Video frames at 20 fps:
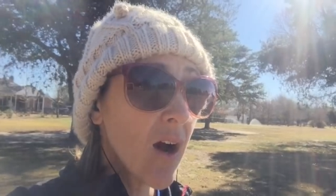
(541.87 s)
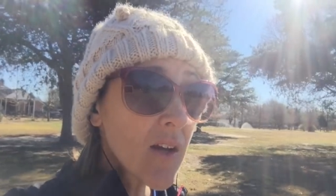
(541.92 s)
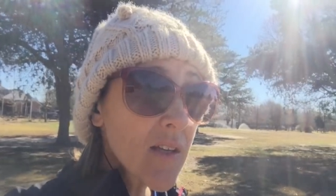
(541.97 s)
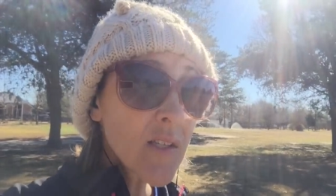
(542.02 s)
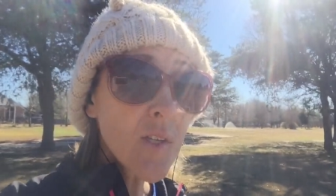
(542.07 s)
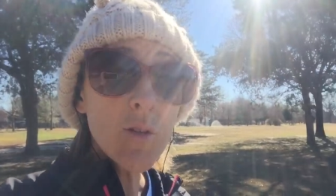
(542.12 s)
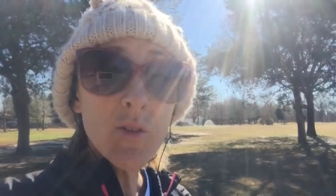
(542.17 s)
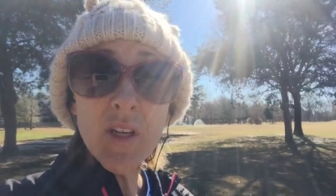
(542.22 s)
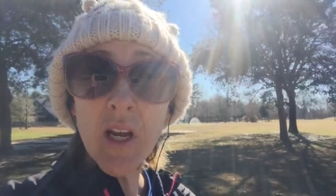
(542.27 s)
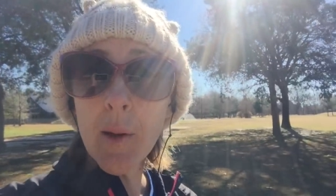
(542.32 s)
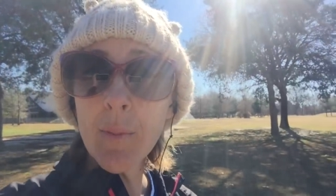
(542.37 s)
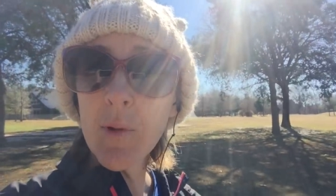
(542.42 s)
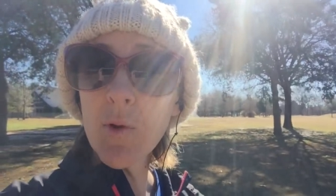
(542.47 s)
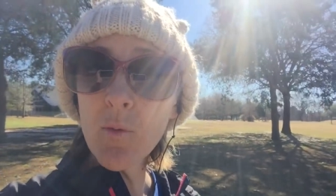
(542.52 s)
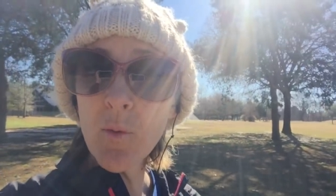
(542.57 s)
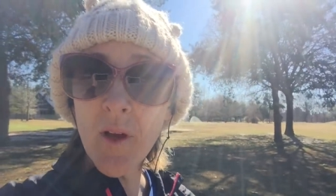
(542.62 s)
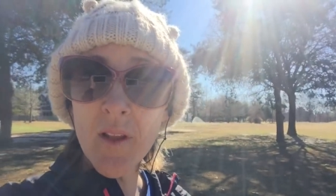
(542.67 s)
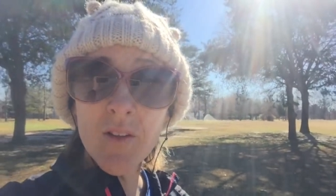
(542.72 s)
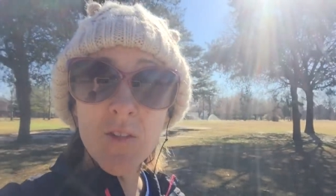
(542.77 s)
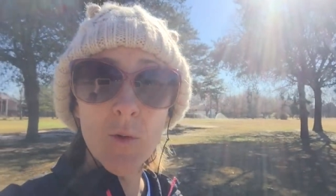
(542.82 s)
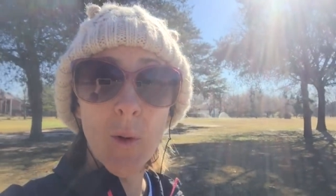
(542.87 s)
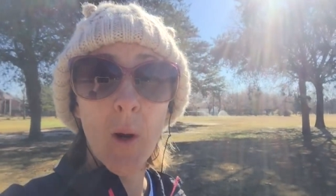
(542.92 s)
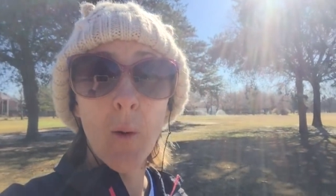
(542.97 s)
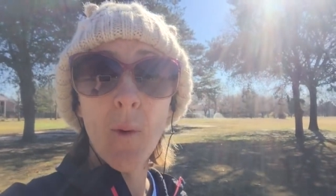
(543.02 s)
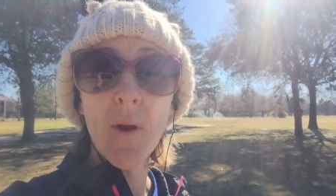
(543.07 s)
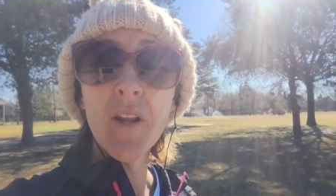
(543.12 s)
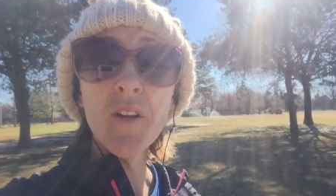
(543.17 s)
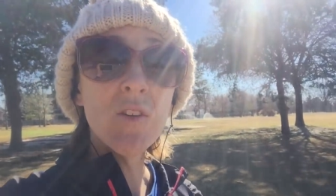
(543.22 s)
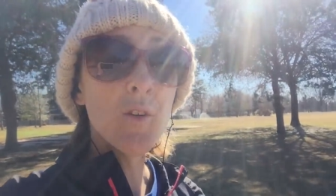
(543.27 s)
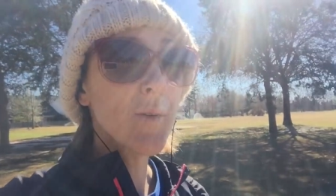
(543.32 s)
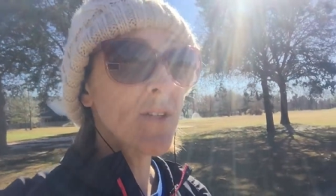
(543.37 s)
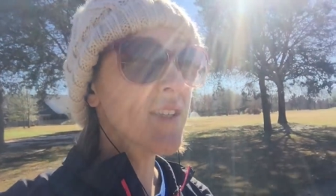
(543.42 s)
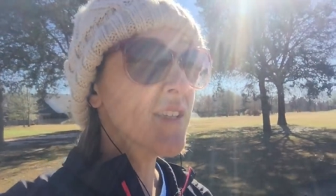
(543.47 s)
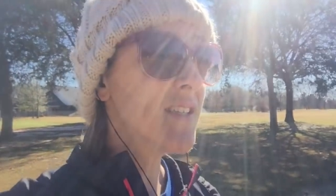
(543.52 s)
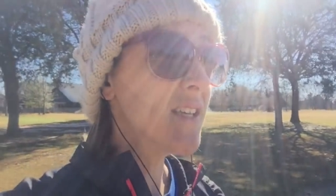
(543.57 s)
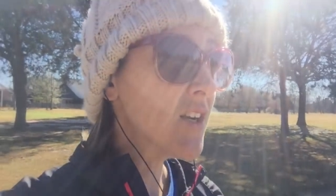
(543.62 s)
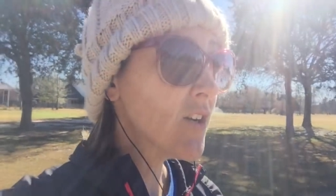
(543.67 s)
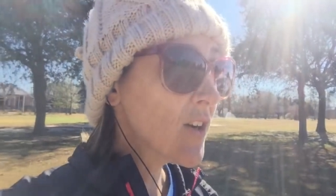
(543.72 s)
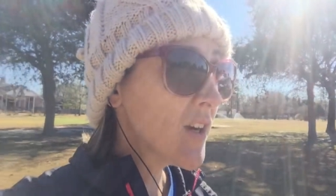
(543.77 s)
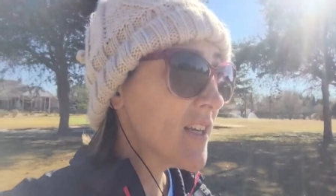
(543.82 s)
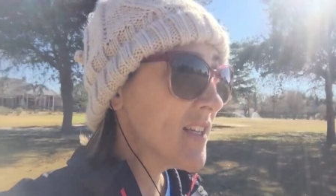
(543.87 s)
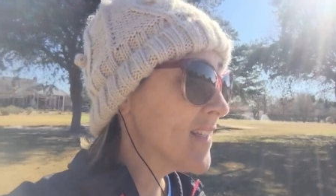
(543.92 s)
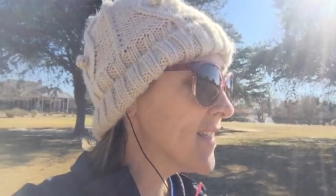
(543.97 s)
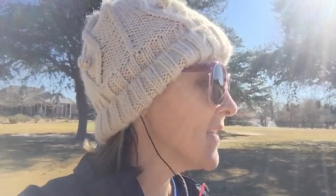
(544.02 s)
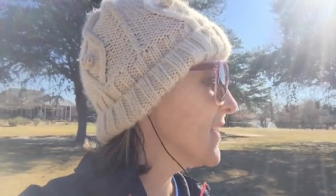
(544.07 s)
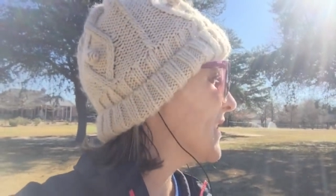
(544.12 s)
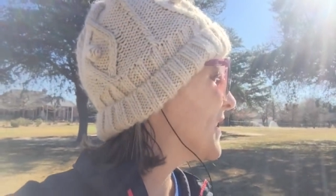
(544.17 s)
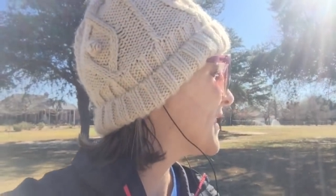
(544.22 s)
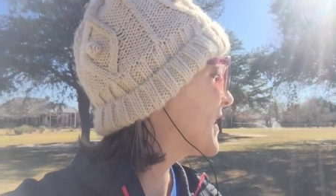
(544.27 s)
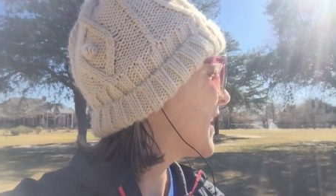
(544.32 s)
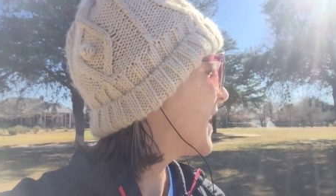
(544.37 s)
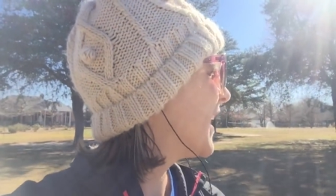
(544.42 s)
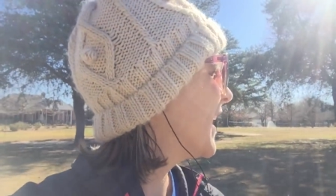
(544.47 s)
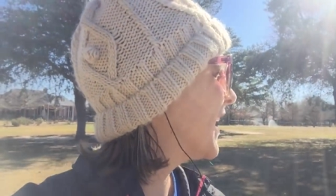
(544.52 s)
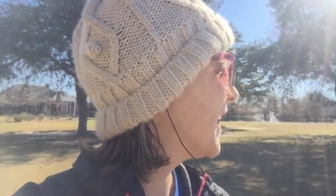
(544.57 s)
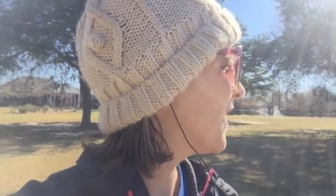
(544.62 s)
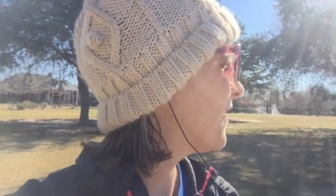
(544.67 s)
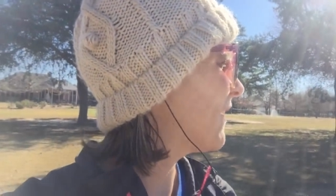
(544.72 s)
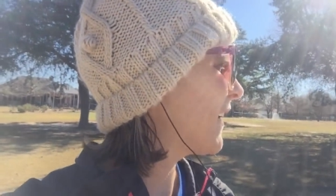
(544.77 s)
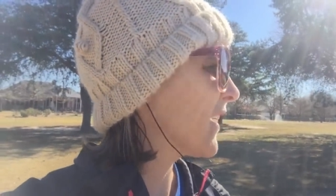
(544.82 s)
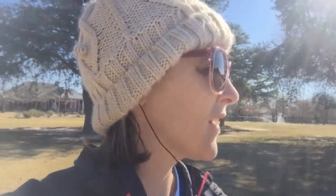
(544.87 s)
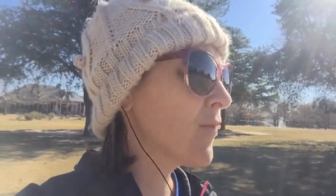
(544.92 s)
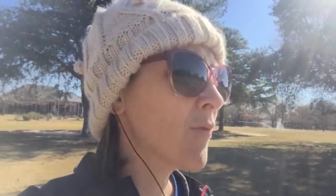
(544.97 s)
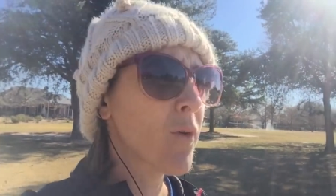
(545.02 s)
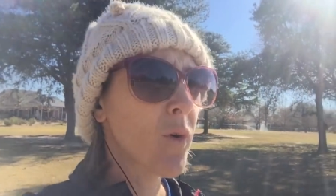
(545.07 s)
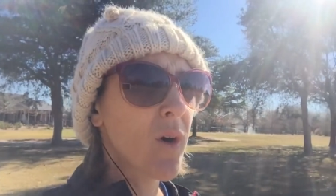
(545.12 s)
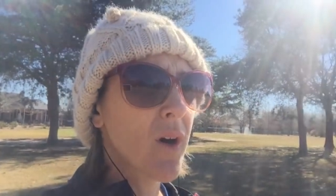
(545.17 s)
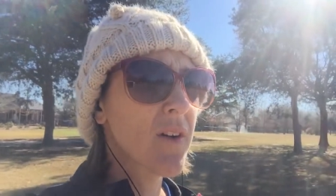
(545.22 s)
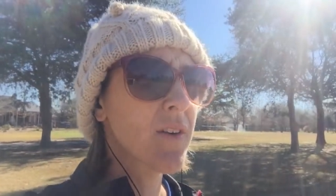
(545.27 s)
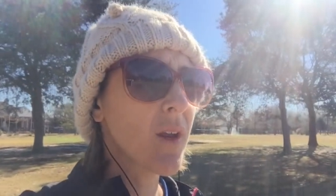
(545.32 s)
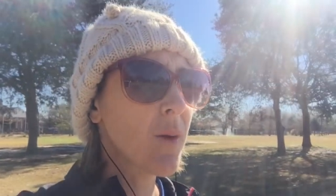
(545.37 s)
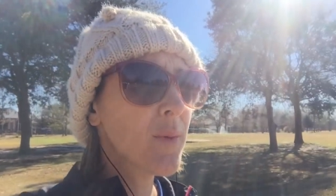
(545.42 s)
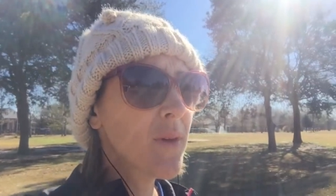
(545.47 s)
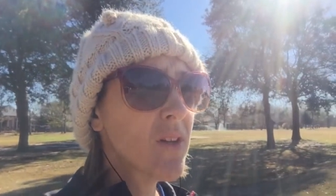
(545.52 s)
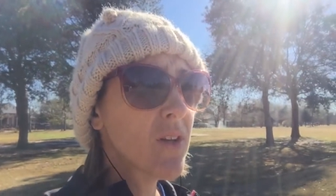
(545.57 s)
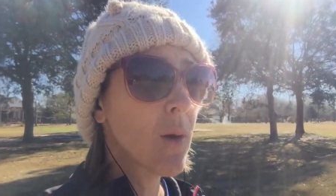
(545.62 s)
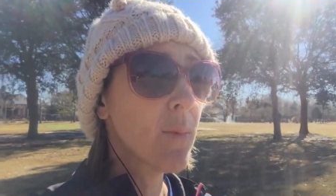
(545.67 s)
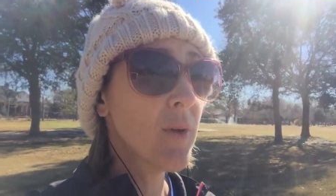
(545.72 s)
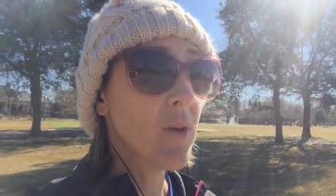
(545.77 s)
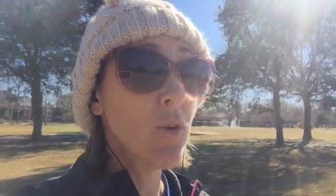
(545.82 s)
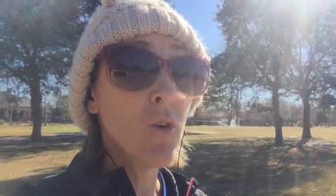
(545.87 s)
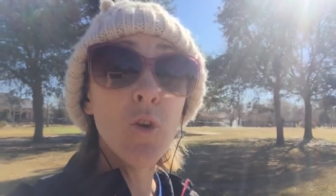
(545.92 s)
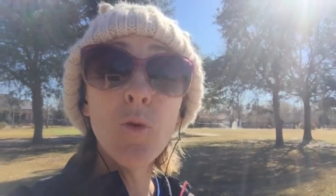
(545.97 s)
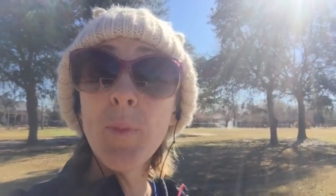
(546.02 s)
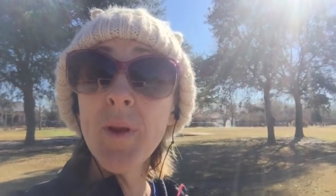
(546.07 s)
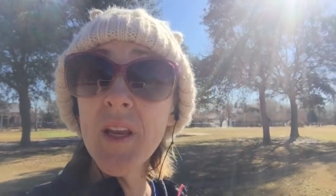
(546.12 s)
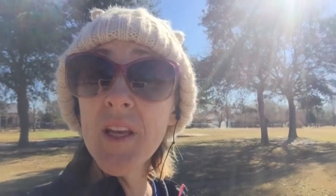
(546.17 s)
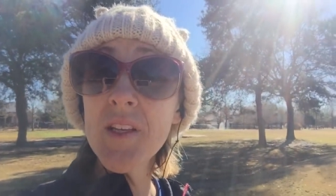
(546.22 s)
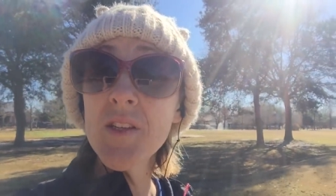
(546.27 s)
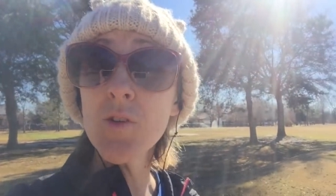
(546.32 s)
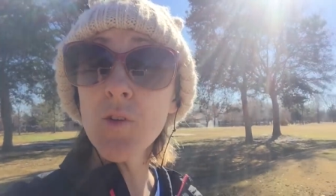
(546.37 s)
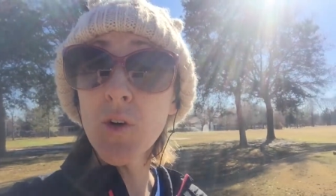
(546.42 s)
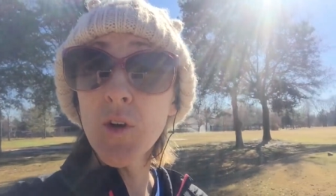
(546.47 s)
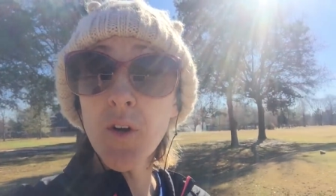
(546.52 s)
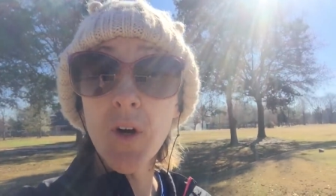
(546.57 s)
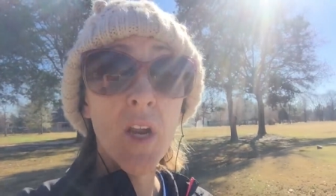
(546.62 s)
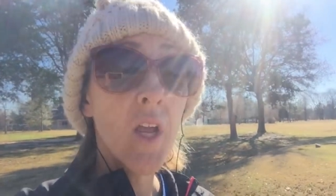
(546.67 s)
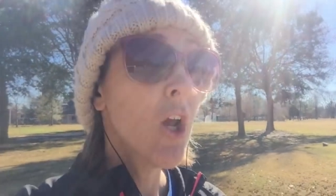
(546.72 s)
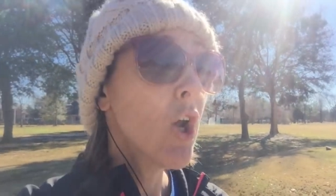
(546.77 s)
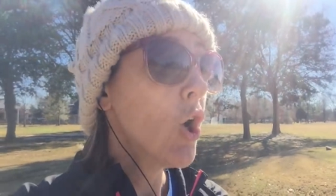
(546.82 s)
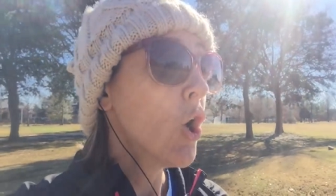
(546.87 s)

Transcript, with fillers: also dabbled with, do I want to do a series that's like for WW newbies or